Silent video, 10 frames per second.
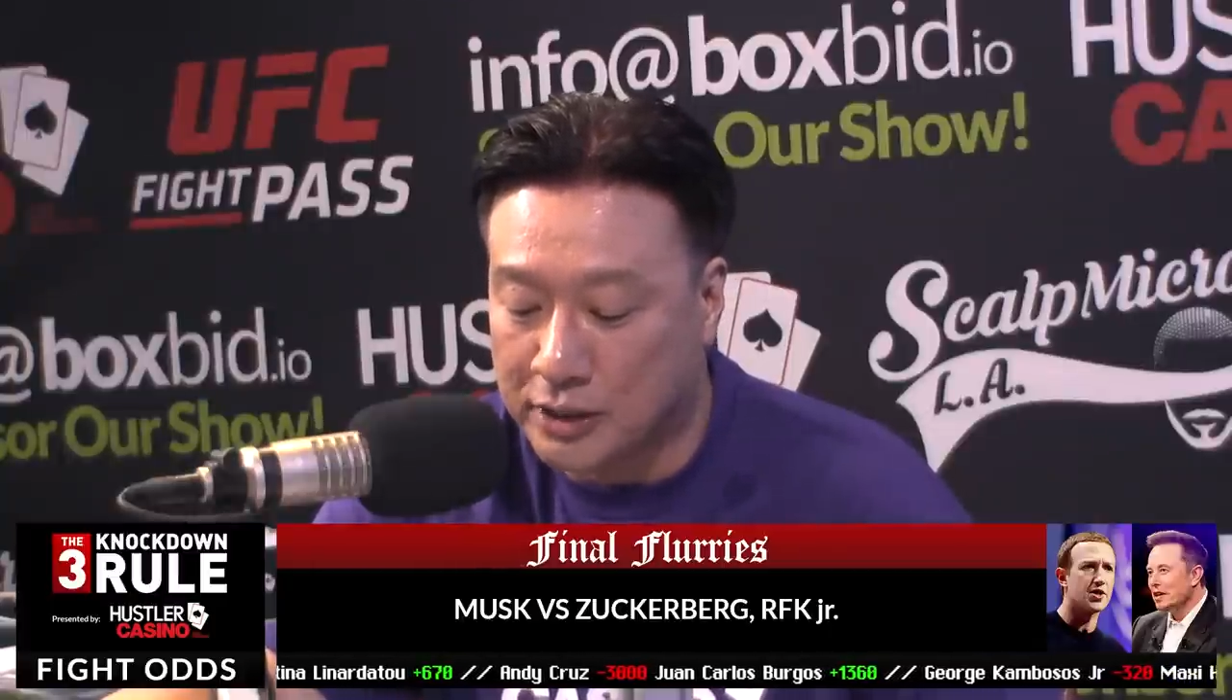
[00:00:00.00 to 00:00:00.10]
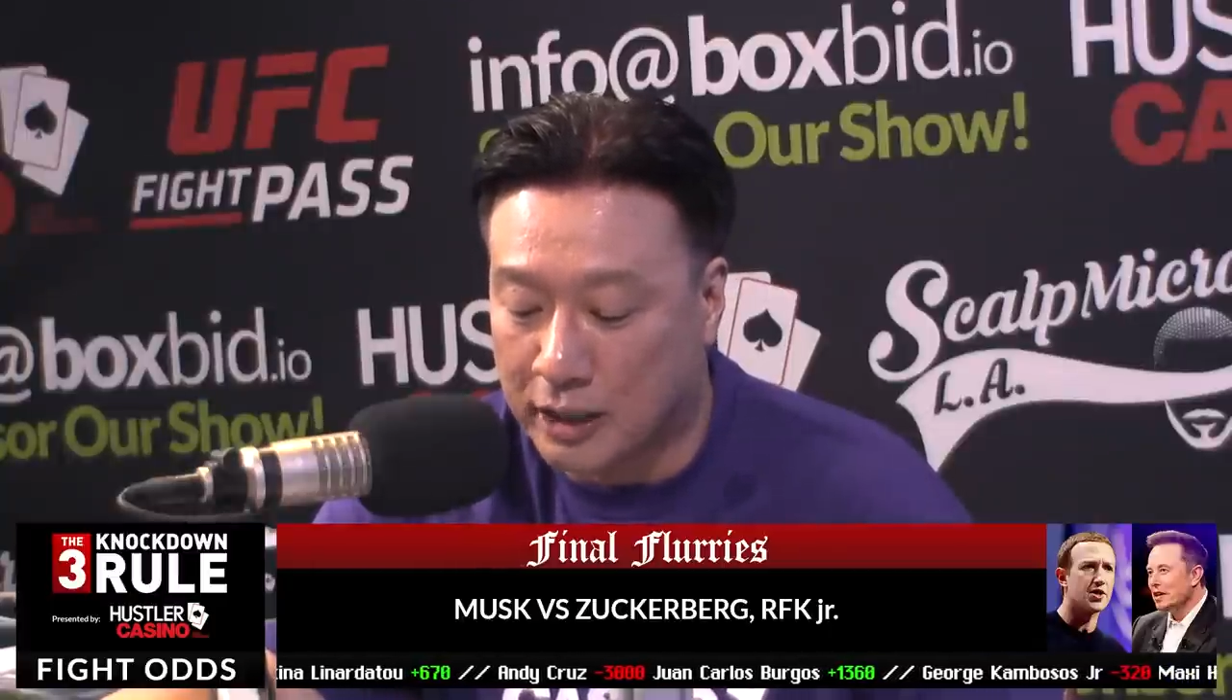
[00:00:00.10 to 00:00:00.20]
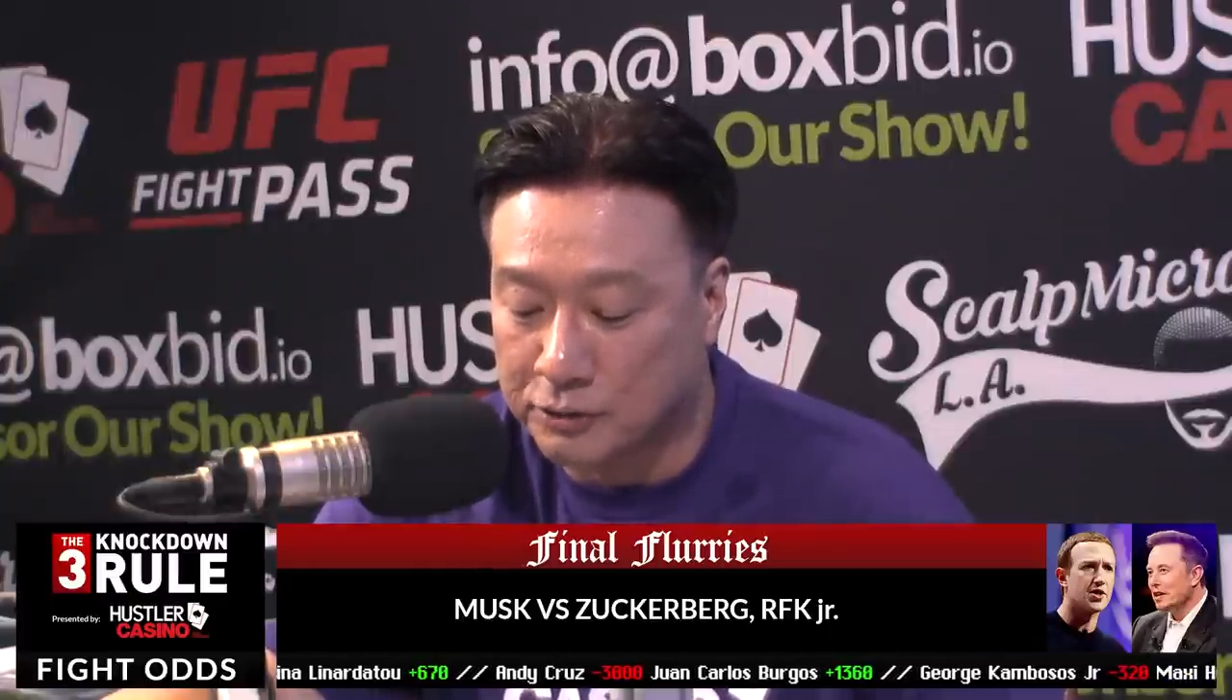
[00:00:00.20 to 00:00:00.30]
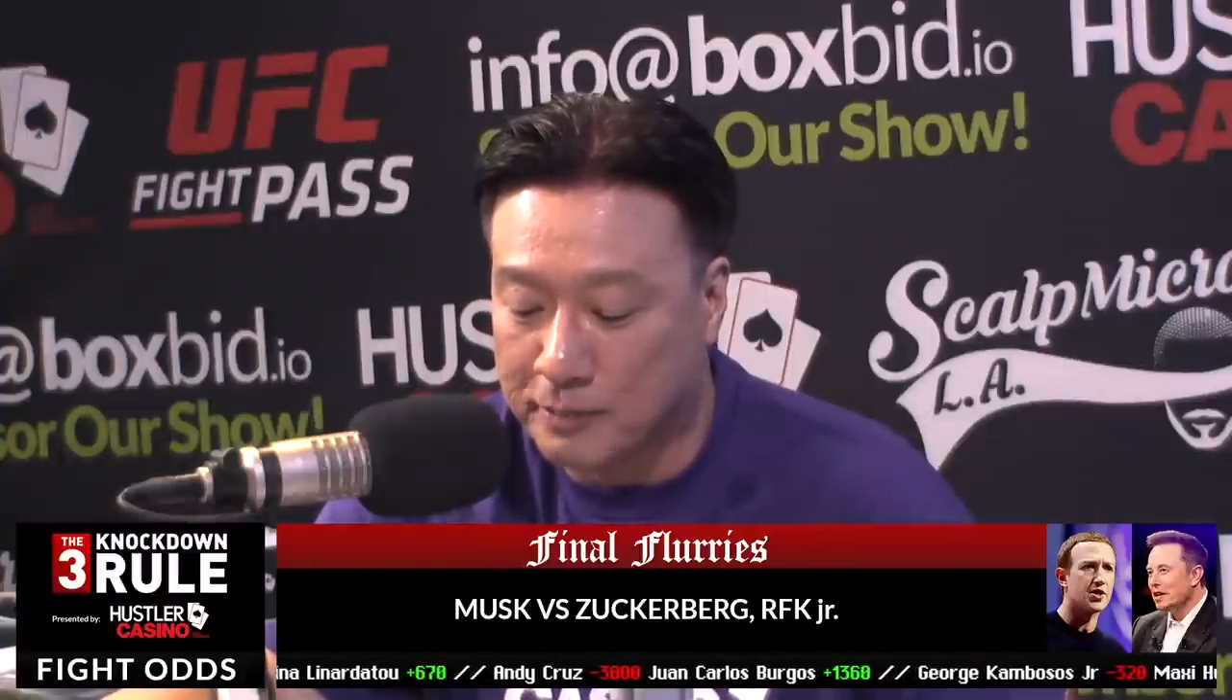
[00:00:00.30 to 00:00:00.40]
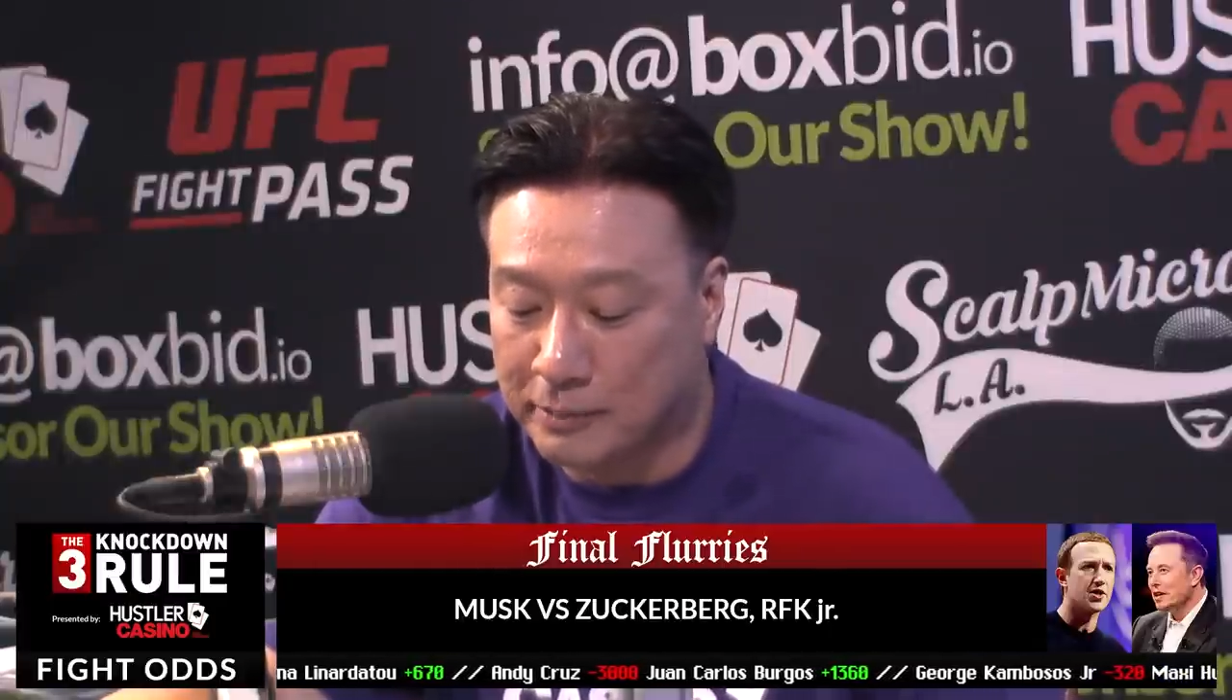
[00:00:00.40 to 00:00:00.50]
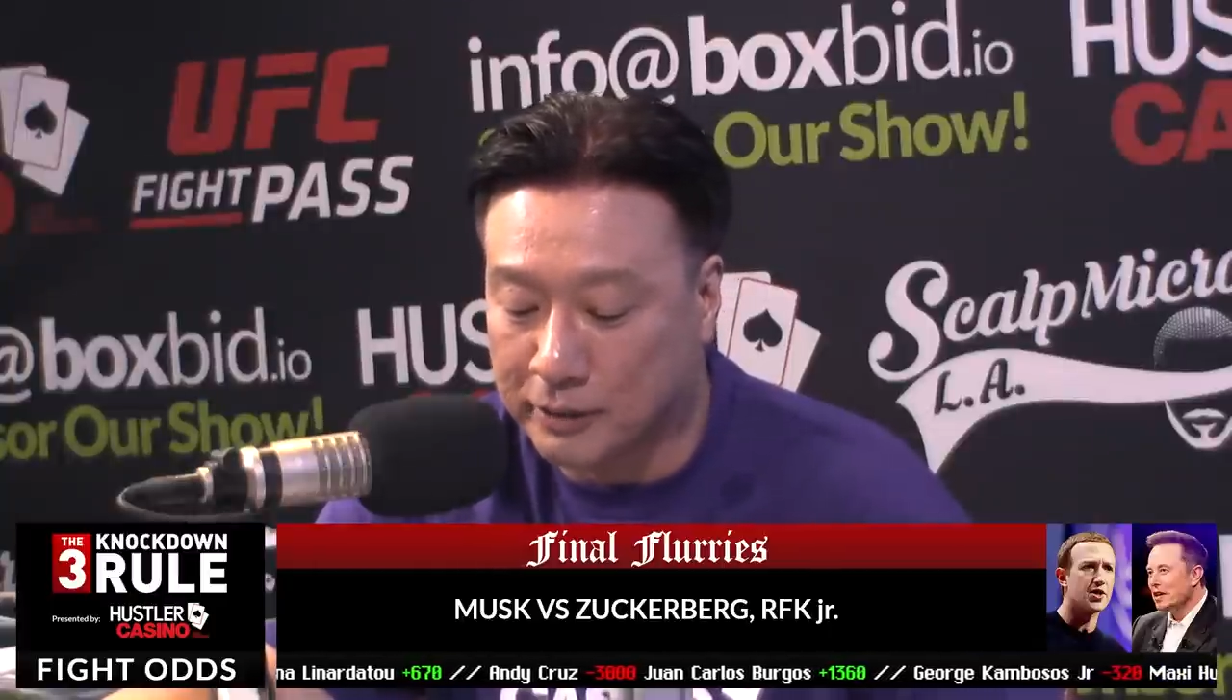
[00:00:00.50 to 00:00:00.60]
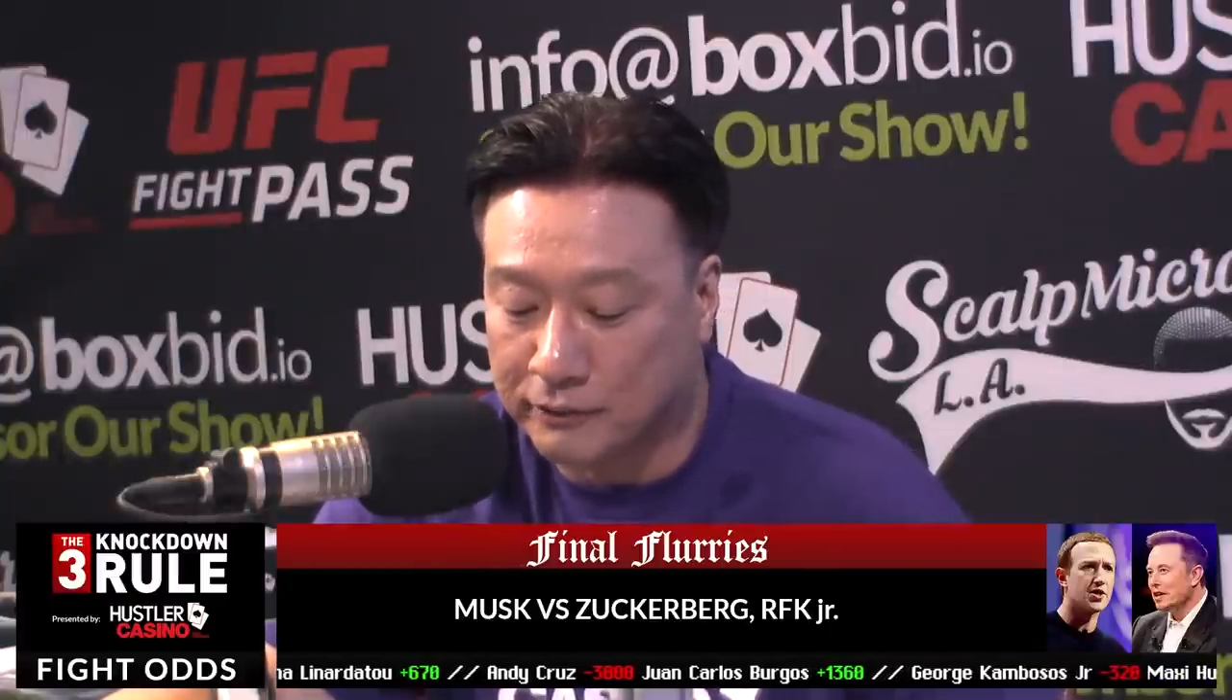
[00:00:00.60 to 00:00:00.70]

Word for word: that helps public